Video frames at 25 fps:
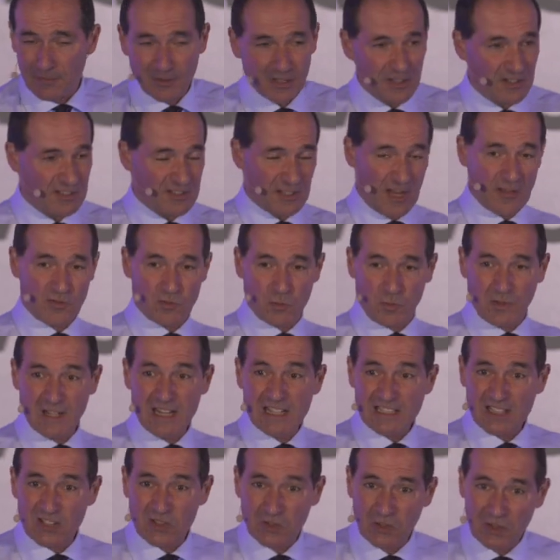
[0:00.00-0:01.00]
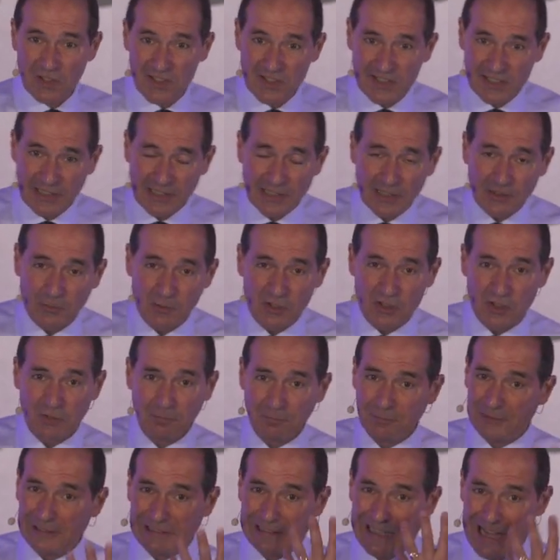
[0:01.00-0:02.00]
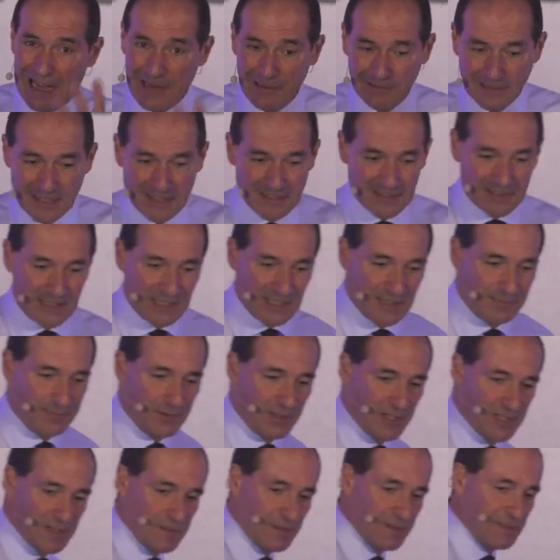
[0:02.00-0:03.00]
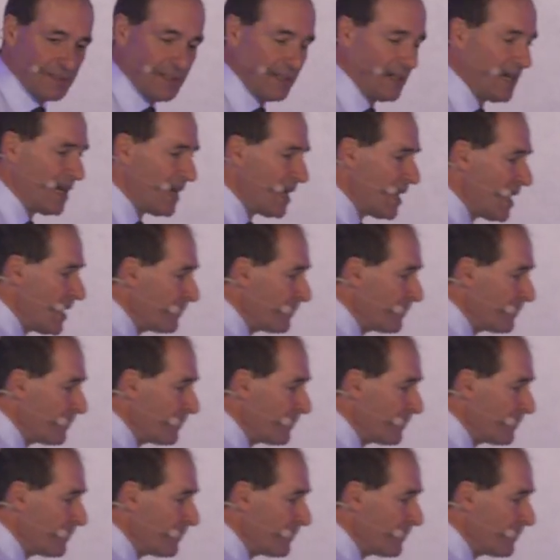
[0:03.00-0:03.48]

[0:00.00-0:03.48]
I mean, we need to sort this out. We shouldn't be allowing these kind of passwords in.